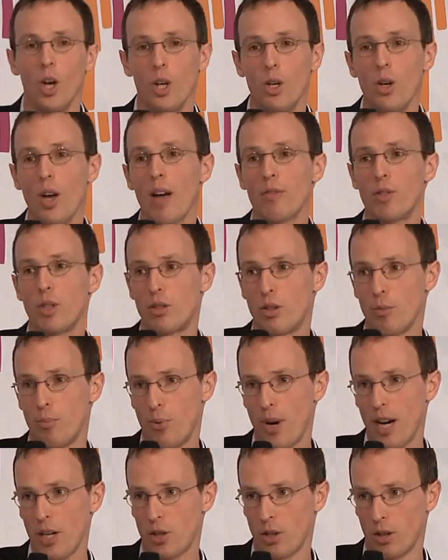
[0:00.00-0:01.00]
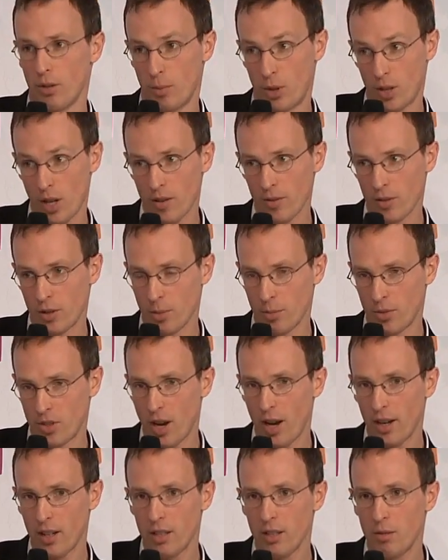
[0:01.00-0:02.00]
you have the suppression of some
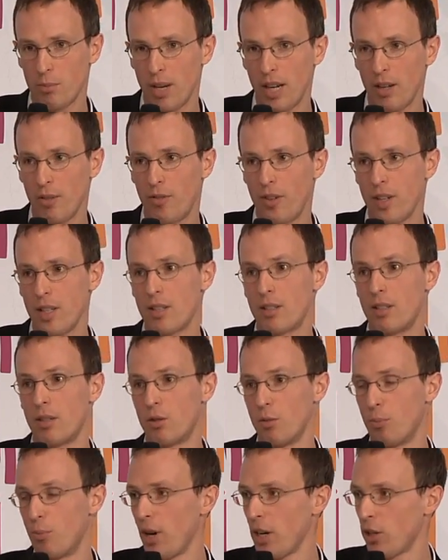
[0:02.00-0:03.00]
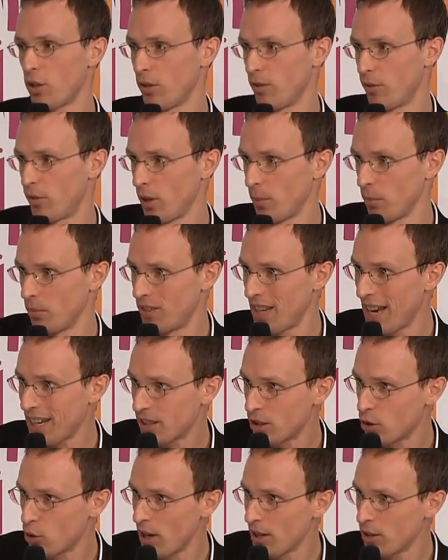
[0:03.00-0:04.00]
targeted benefits, the suppression of some
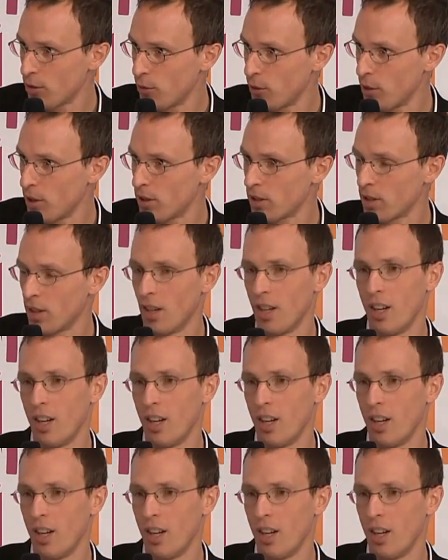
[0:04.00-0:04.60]
tax transfers.